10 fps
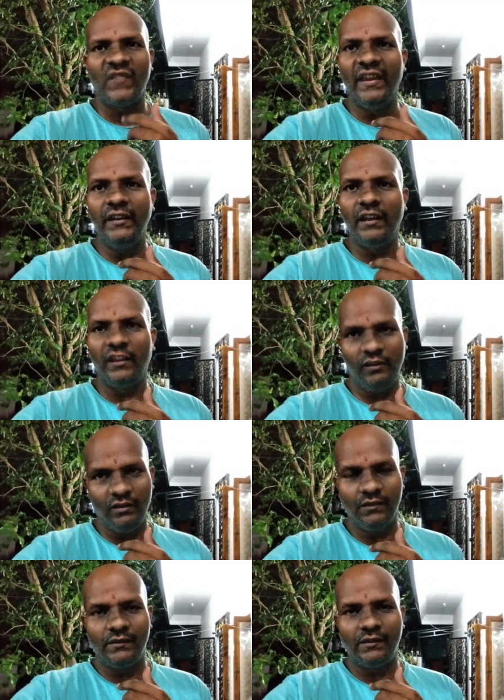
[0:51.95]
8-9
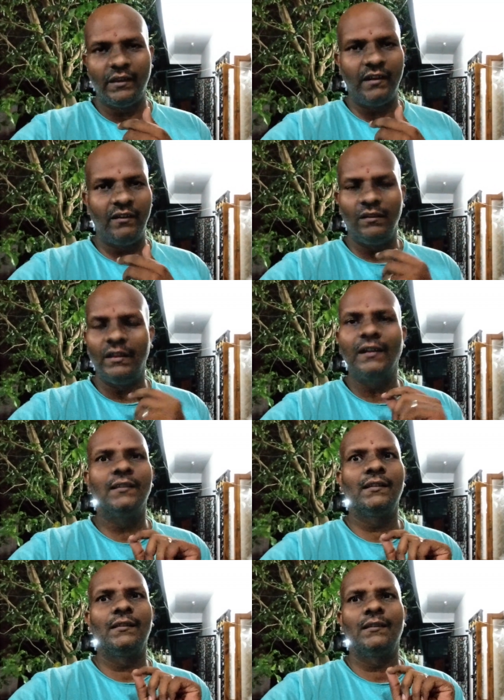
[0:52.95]
years, and
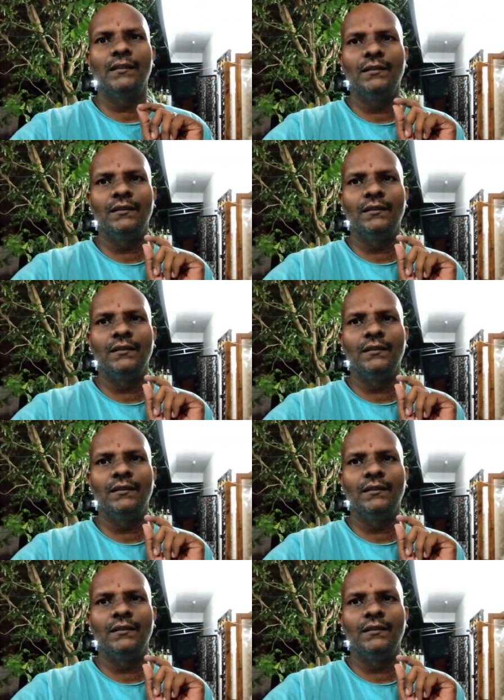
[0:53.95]
that's